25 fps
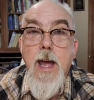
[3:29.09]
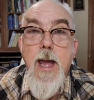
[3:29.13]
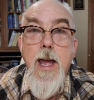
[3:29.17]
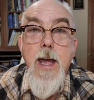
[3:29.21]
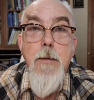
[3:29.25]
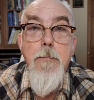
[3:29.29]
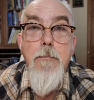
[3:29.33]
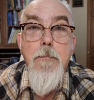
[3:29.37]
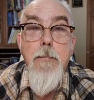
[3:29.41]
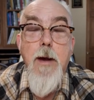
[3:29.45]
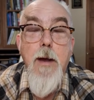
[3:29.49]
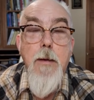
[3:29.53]

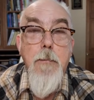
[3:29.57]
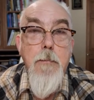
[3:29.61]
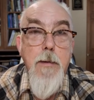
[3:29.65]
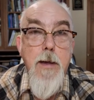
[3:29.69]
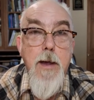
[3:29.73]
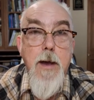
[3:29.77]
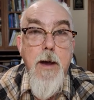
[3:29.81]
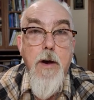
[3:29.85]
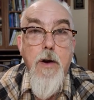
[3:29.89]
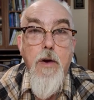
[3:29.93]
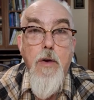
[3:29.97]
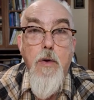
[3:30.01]
it might
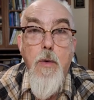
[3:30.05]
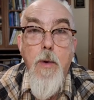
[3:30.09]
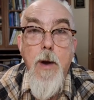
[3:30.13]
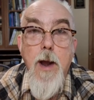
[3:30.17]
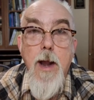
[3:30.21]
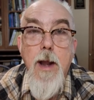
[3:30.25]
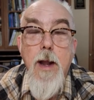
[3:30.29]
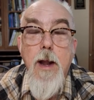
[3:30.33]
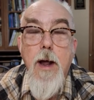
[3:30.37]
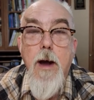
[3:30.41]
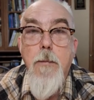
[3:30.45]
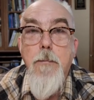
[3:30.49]
be a
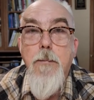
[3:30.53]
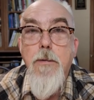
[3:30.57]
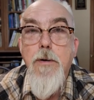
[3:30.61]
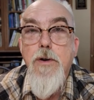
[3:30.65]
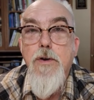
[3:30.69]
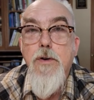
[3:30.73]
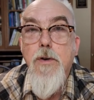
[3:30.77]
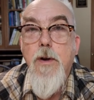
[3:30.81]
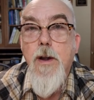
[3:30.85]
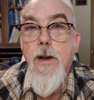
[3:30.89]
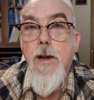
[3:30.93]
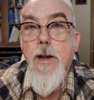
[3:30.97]
great
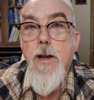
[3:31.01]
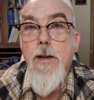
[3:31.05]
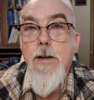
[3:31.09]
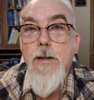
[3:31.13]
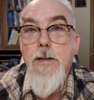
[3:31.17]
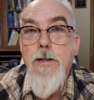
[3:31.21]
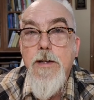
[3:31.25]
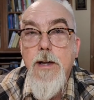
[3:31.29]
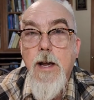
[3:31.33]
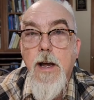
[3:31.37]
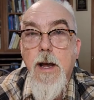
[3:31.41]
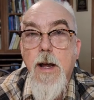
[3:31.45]
opportunity
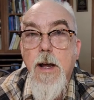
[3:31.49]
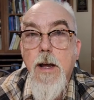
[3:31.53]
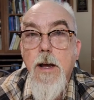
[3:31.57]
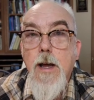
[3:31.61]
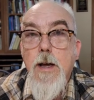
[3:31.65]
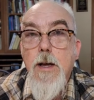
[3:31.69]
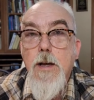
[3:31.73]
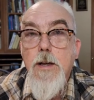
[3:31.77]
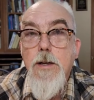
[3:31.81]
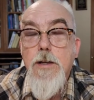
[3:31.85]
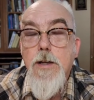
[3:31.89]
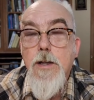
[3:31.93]
to say
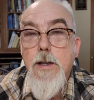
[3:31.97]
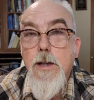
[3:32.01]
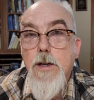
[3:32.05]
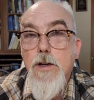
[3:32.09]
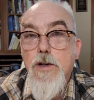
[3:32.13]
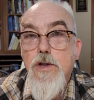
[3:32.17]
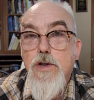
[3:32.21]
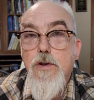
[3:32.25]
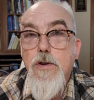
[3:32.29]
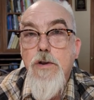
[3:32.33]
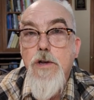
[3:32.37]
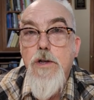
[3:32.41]
to the
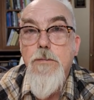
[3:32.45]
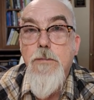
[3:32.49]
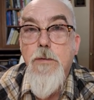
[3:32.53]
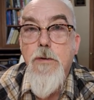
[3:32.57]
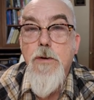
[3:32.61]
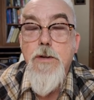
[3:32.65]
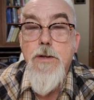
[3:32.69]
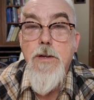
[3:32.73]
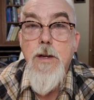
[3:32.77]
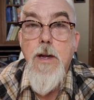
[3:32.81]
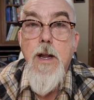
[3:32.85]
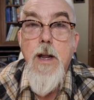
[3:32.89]
insurance
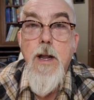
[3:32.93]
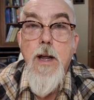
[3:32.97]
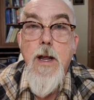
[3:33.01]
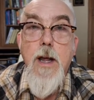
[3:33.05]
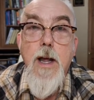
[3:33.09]
person,